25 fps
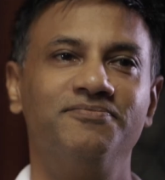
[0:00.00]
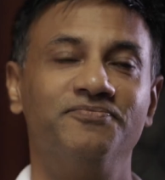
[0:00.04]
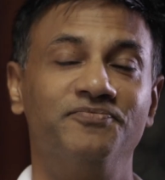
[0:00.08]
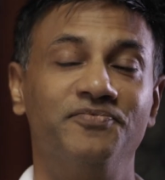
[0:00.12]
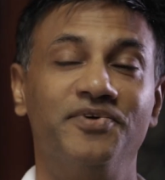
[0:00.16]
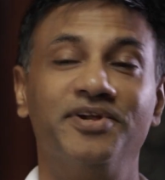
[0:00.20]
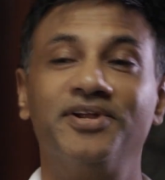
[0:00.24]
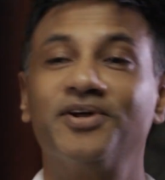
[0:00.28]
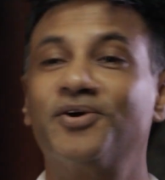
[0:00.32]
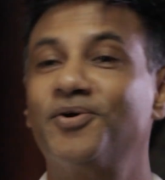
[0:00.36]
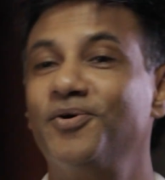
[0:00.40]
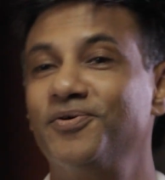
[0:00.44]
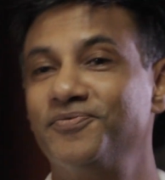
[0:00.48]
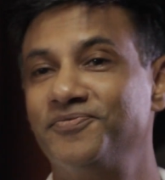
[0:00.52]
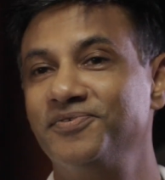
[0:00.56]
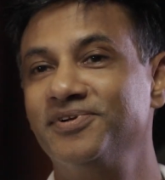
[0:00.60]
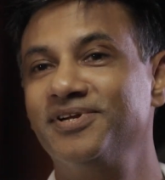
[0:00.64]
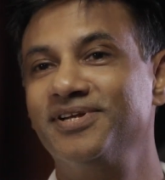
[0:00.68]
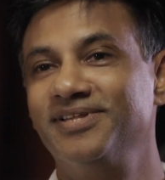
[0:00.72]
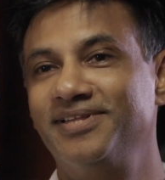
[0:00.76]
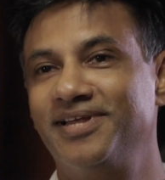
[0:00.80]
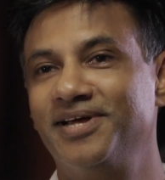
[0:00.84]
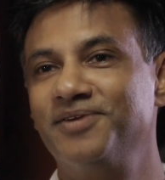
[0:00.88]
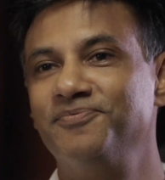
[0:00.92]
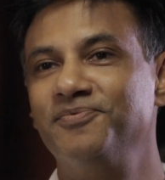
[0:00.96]
very
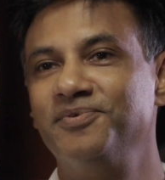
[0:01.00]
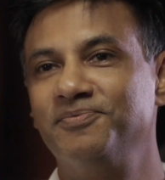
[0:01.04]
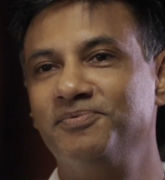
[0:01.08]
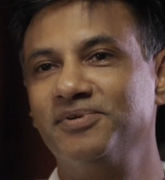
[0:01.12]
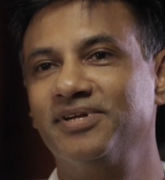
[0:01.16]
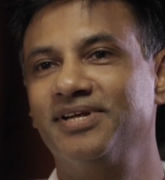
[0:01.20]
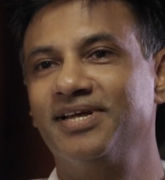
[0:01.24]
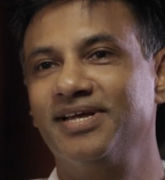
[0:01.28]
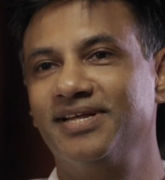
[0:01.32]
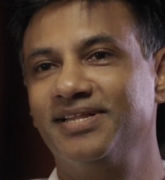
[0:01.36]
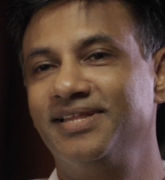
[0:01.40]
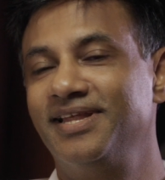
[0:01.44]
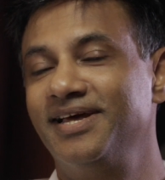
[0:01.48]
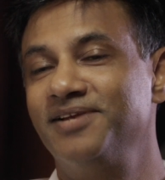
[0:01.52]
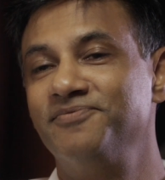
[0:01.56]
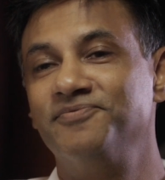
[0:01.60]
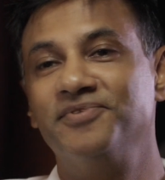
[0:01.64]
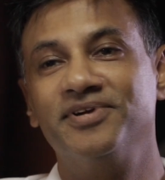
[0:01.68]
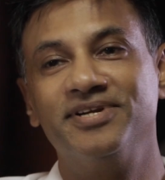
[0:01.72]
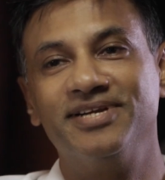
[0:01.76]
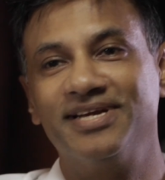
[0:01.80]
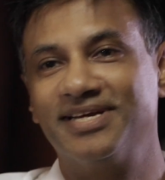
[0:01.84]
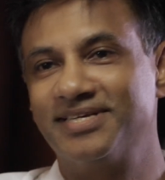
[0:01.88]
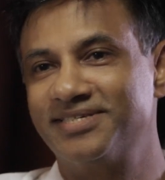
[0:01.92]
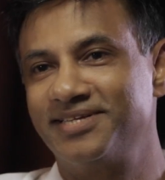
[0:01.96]
confident that we will get there and
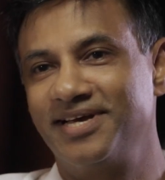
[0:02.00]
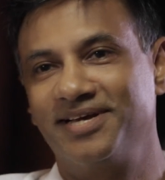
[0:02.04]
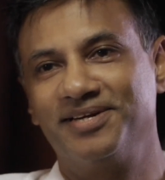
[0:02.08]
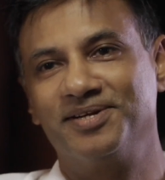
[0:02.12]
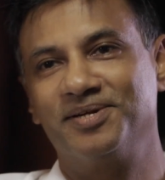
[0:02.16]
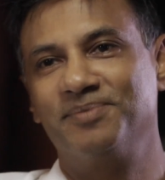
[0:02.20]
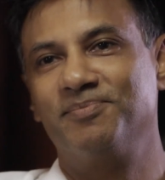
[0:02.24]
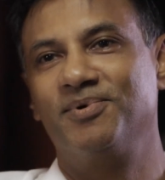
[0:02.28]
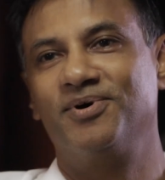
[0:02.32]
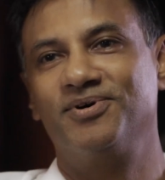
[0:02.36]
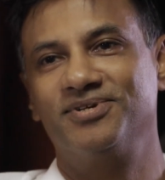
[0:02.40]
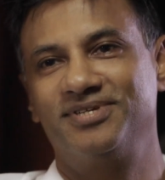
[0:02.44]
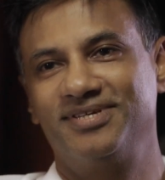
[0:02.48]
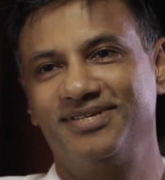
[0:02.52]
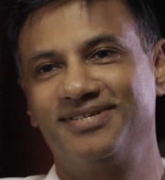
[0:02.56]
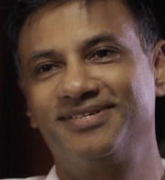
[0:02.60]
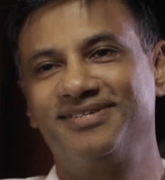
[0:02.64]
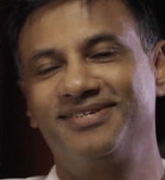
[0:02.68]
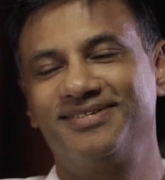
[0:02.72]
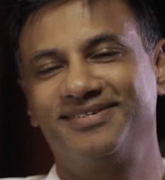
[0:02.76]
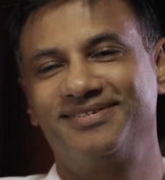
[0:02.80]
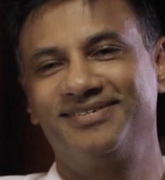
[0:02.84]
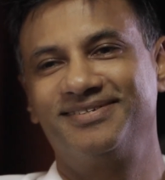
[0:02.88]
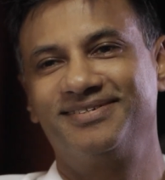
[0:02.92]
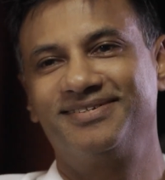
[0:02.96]
very excited about
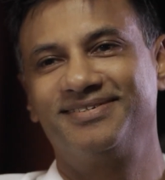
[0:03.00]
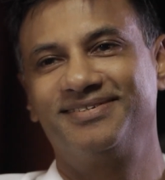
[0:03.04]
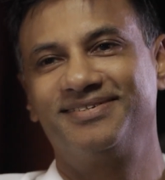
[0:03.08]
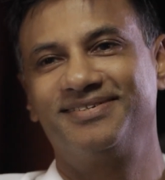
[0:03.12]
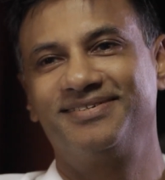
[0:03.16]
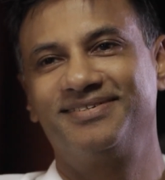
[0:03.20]
it.